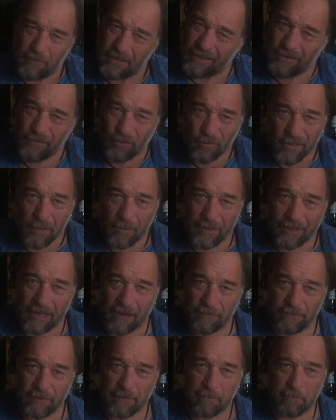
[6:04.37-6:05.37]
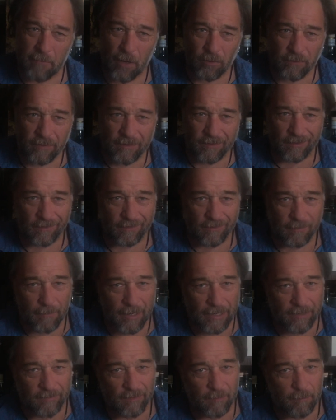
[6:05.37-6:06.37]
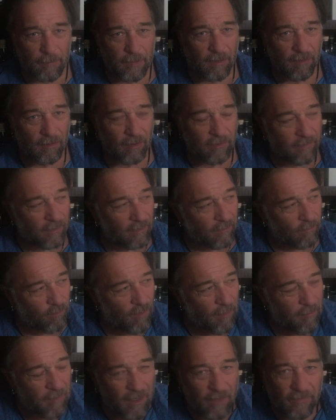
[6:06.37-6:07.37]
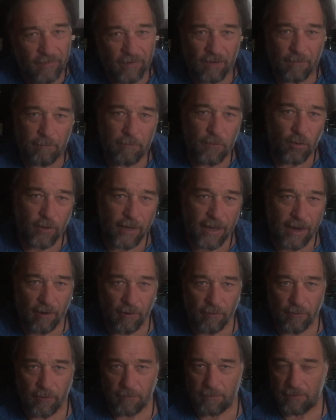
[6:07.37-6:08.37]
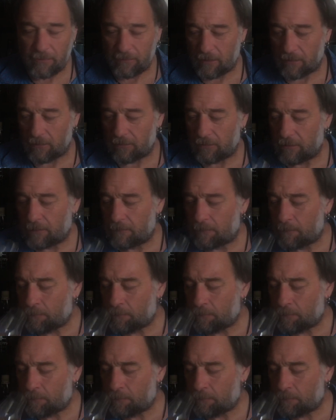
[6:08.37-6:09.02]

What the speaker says: There's also a lovely maltiness that makes an appearance, and it's reminiscent of milk arrowroot biscuits.